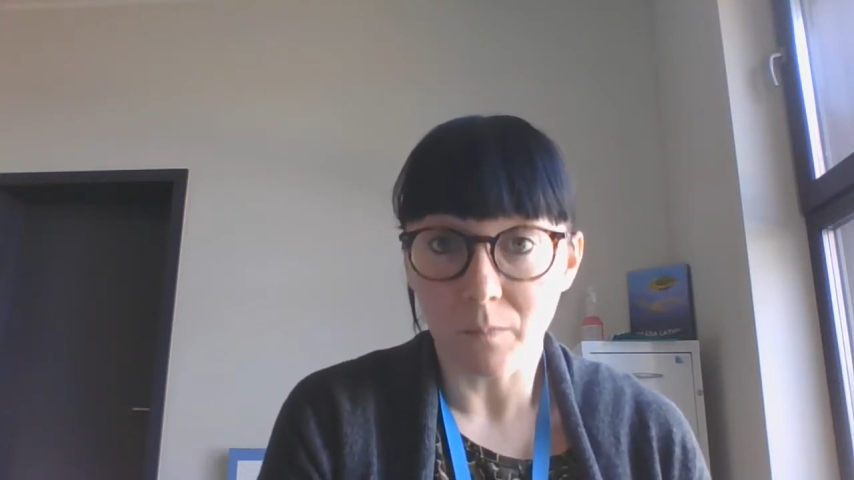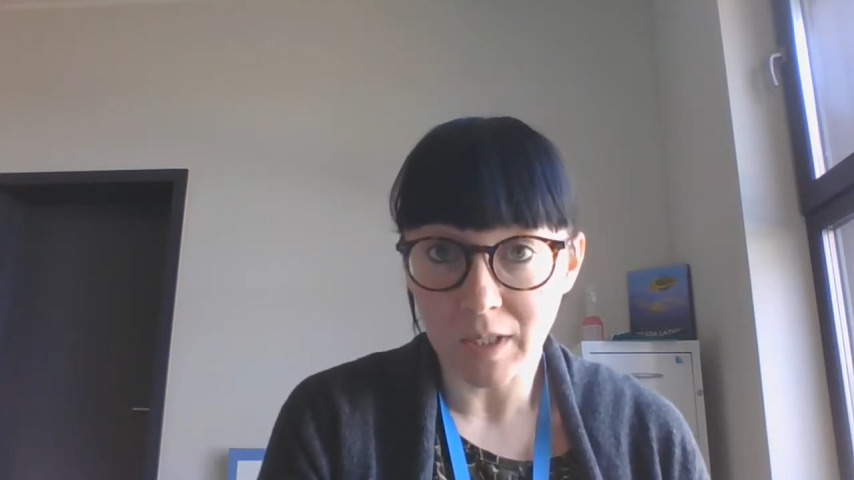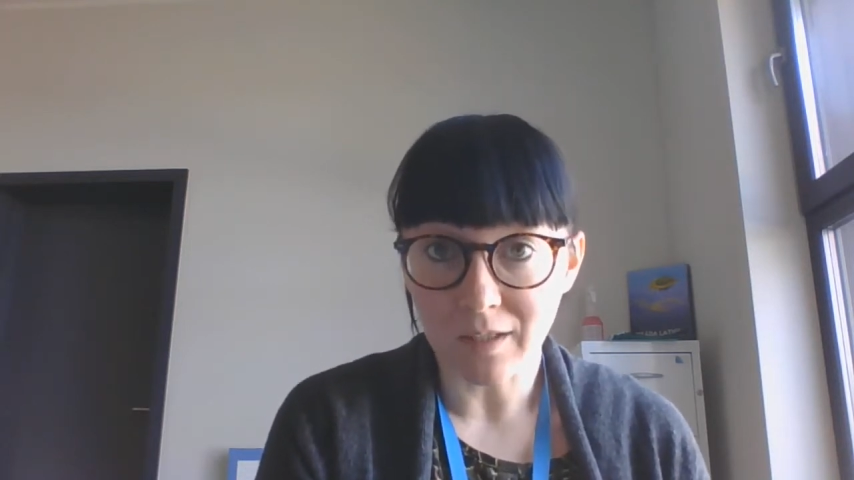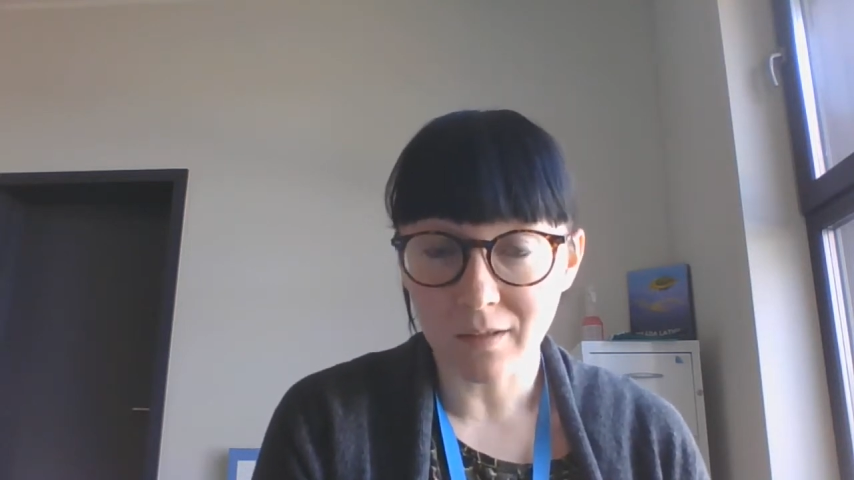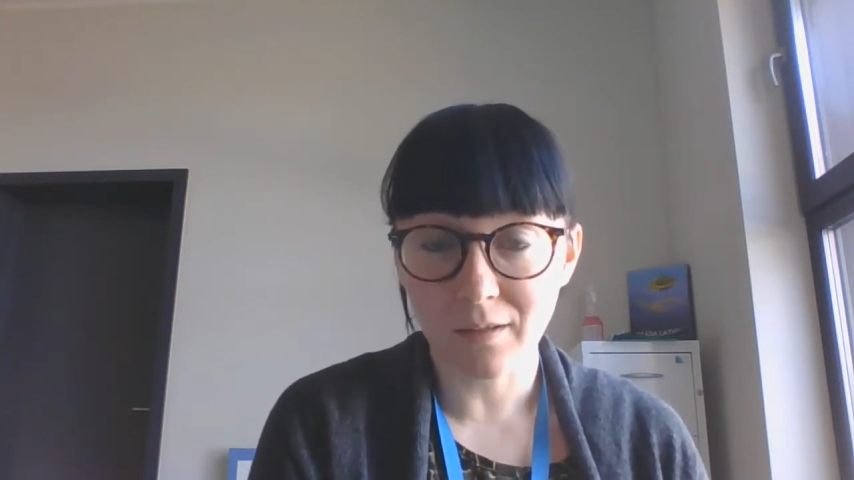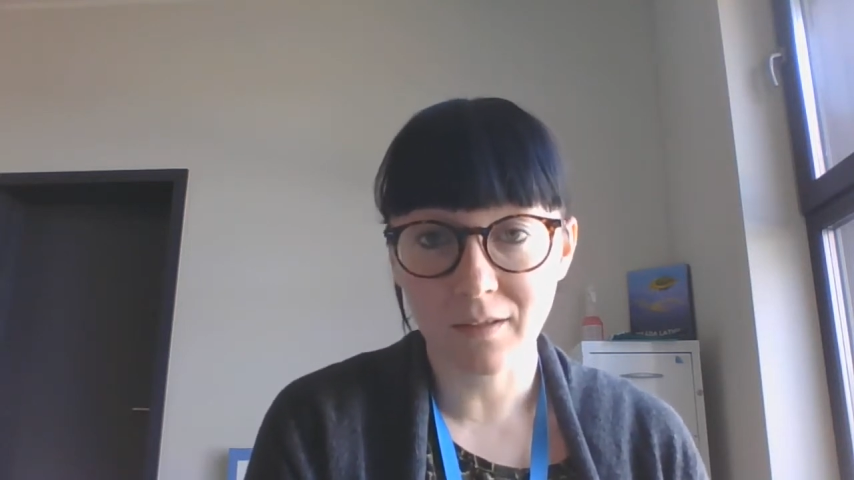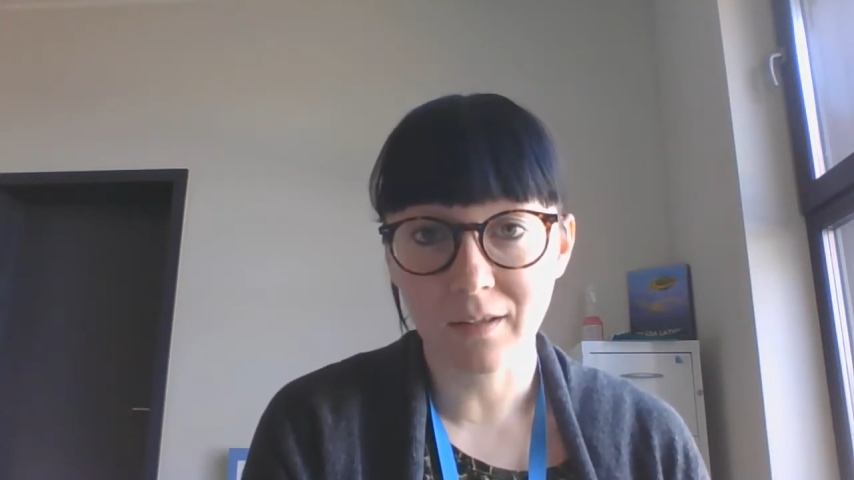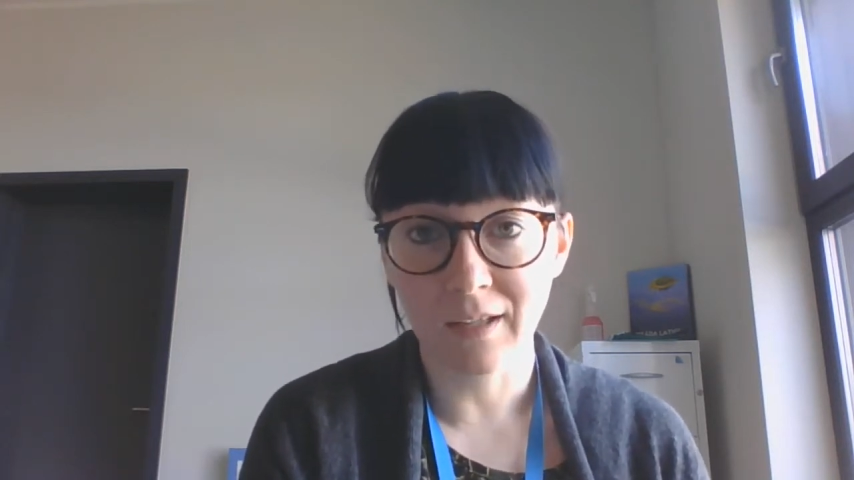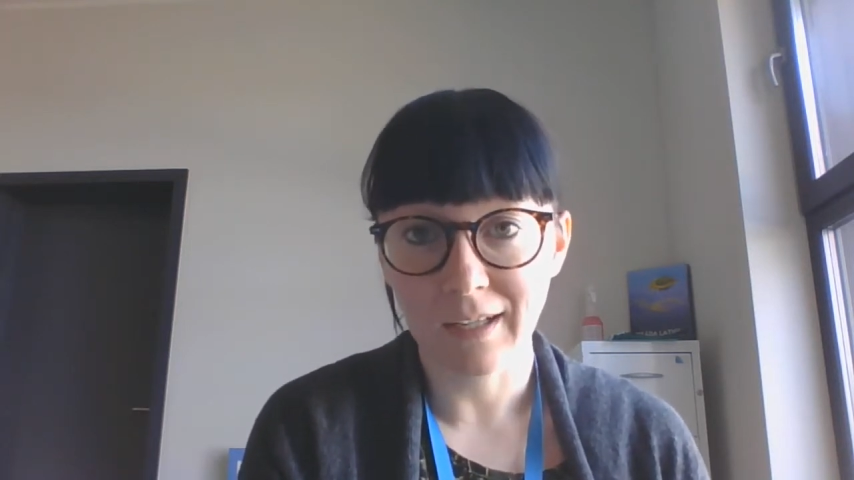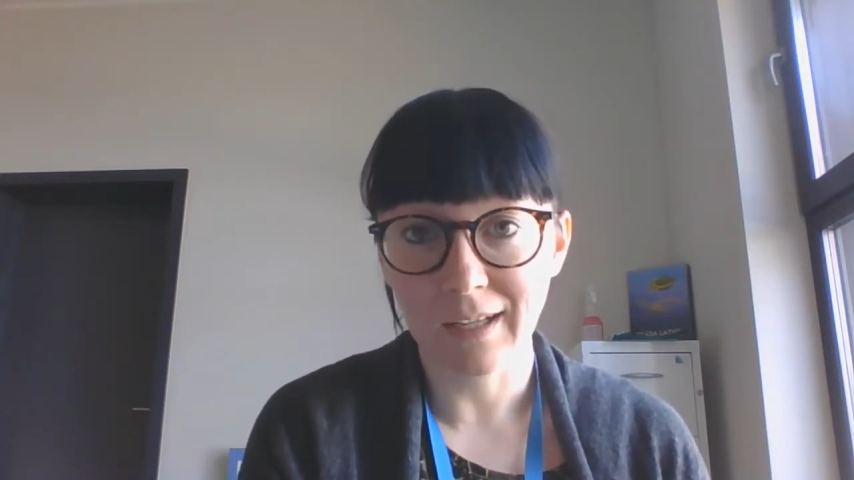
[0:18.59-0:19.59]

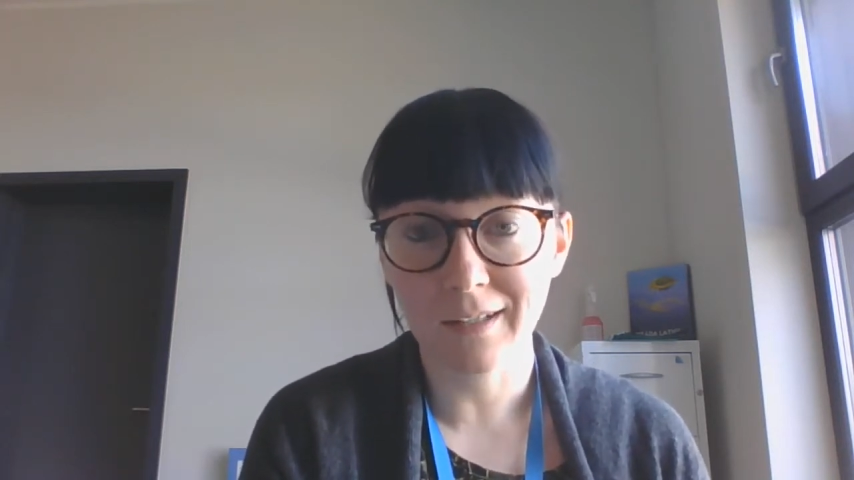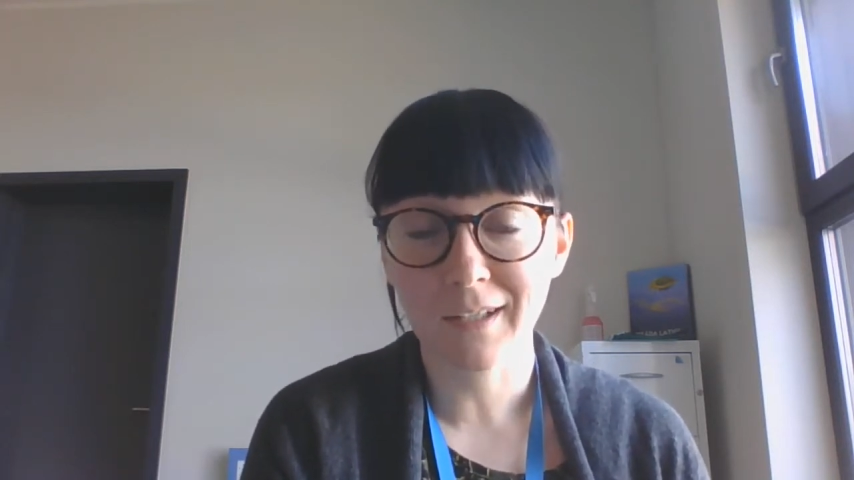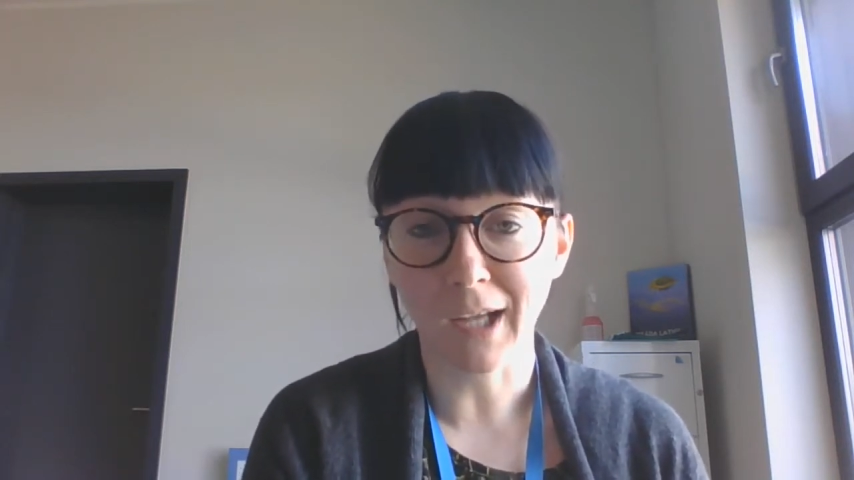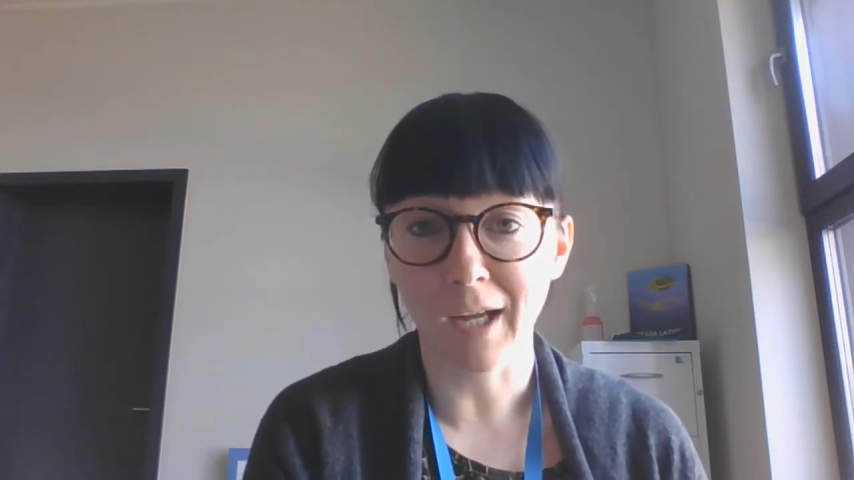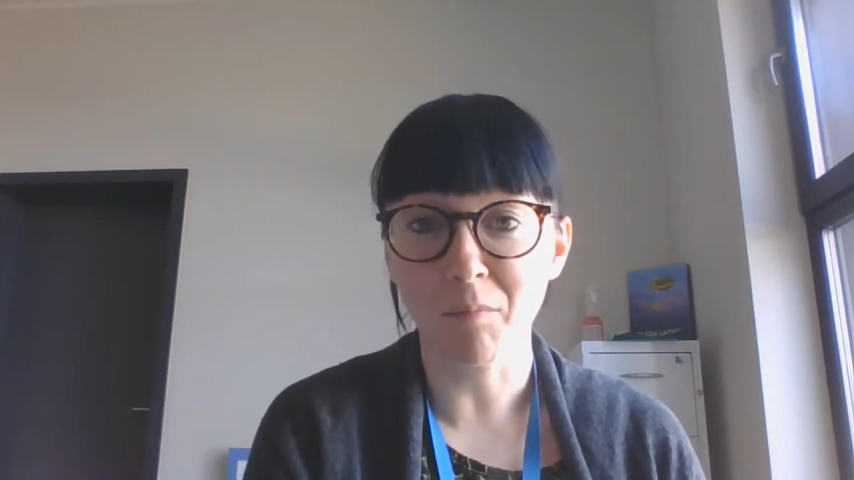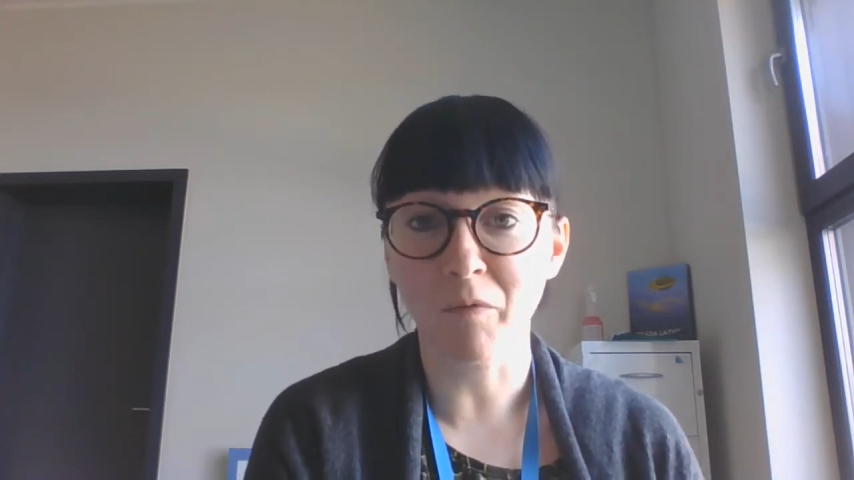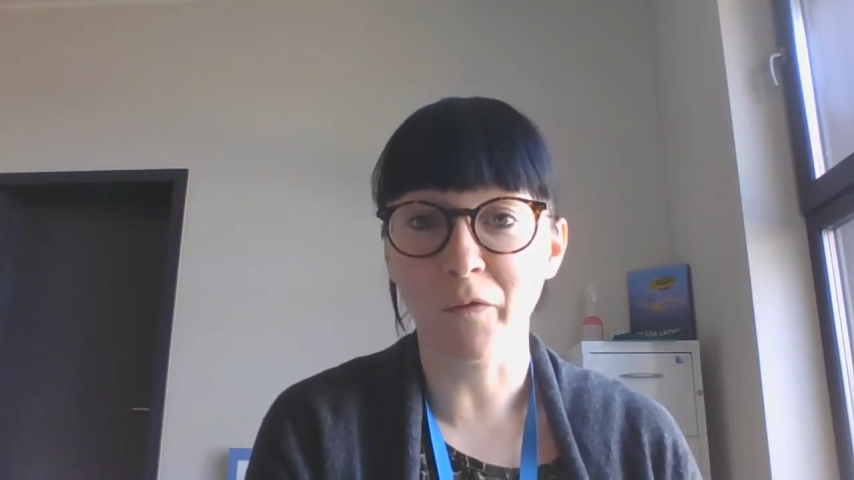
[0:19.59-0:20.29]
means it's time